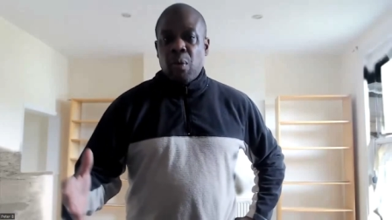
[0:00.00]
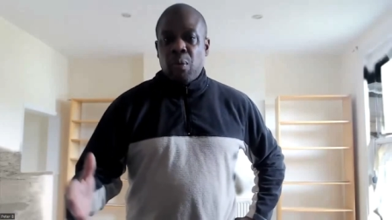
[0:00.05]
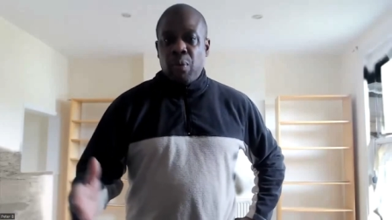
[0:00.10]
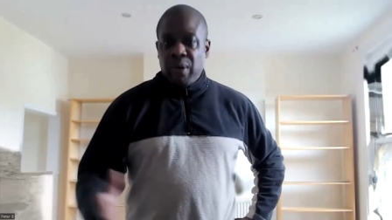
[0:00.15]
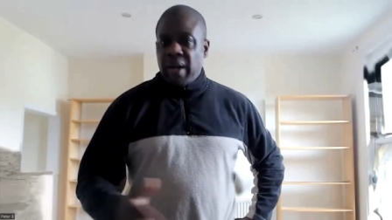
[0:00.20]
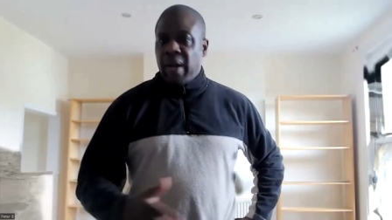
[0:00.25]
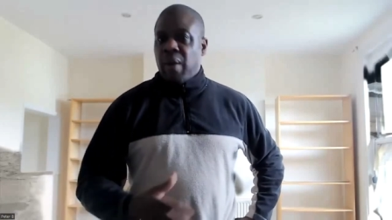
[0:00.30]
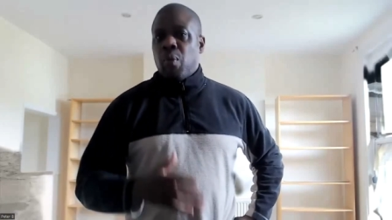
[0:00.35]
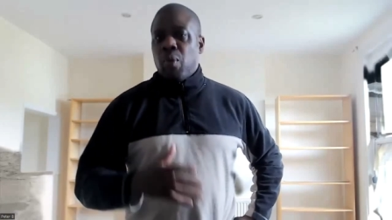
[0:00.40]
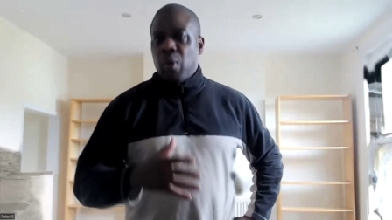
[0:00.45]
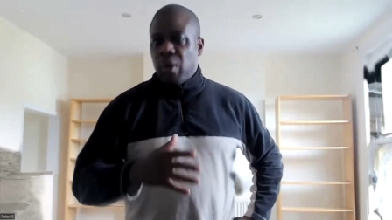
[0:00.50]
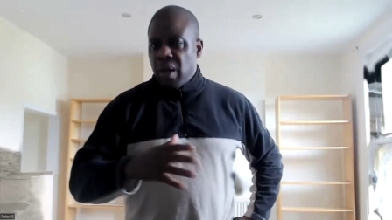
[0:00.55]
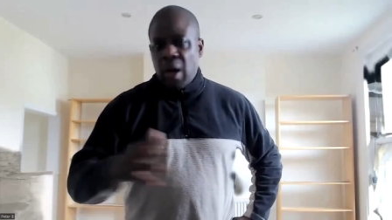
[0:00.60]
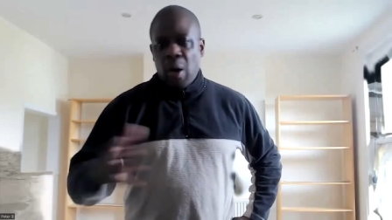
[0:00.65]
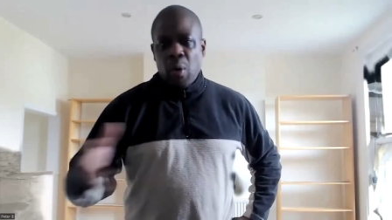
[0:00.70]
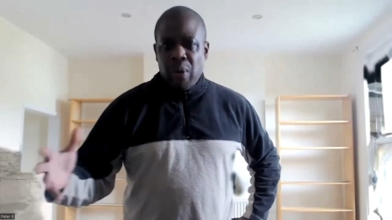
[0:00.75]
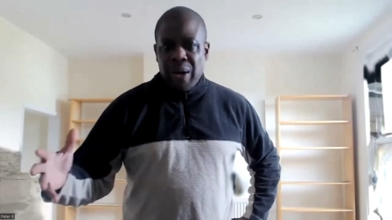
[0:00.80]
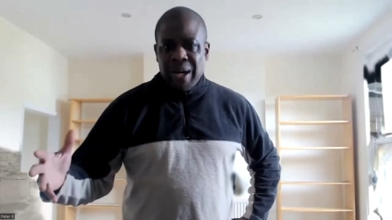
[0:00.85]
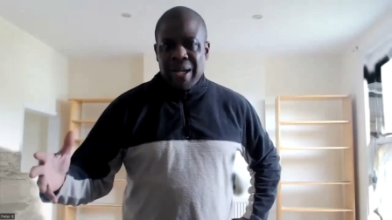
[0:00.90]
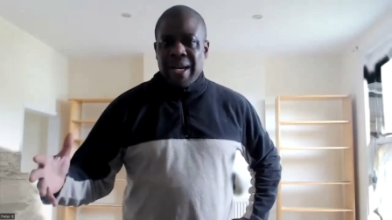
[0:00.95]
when they were
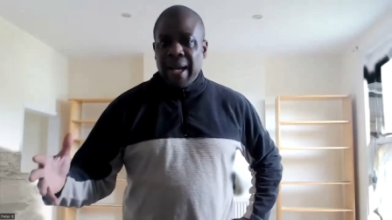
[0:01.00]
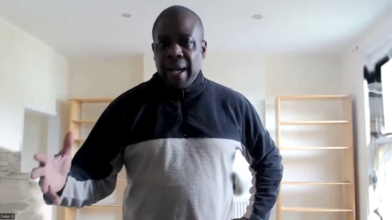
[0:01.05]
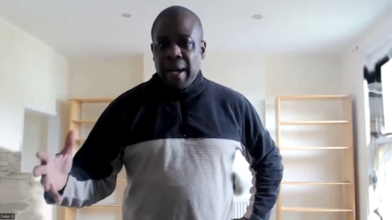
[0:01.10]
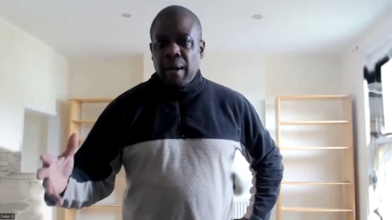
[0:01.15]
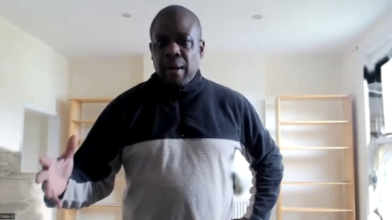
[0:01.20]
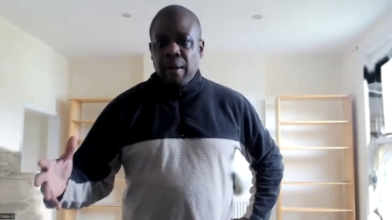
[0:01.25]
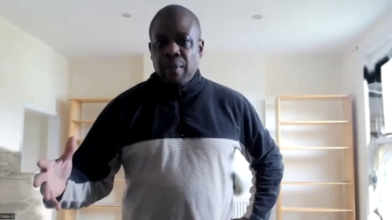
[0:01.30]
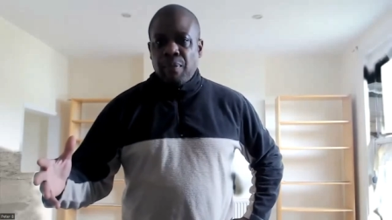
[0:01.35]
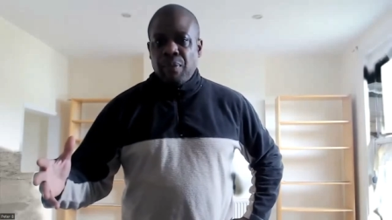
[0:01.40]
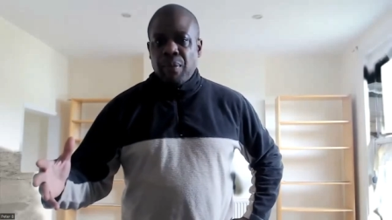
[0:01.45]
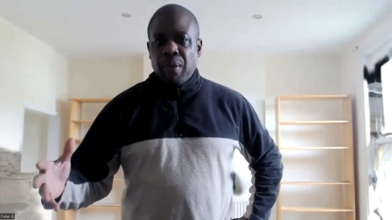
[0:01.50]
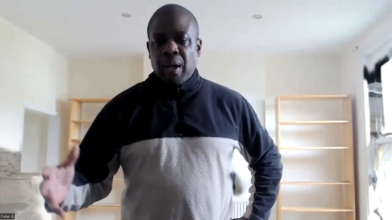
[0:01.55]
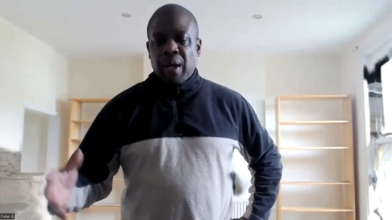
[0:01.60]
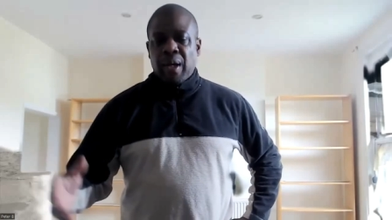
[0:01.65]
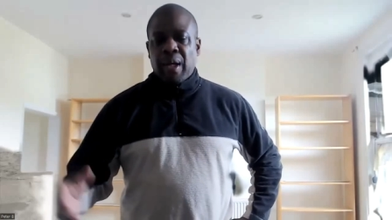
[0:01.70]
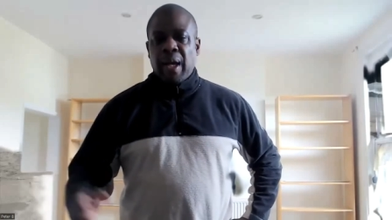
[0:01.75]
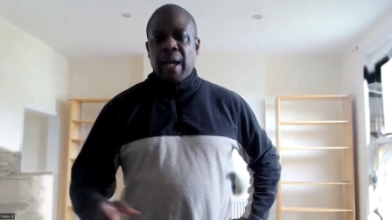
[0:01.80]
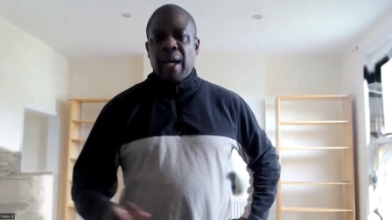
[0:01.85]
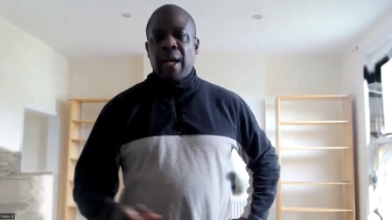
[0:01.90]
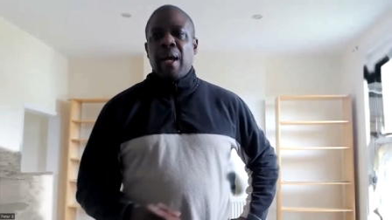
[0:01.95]
nowhere near,
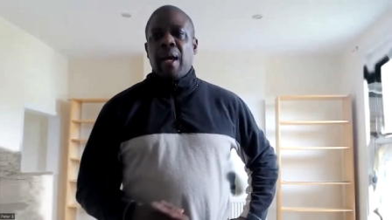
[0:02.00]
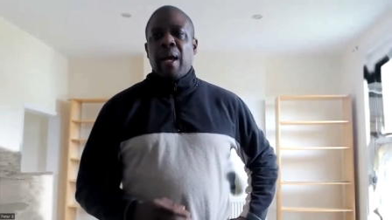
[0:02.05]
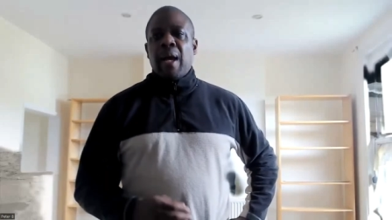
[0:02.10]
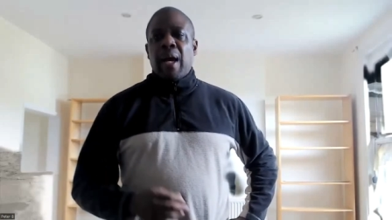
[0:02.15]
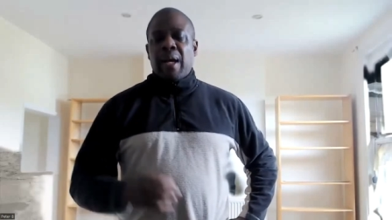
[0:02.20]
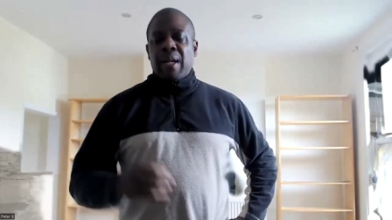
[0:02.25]
okay?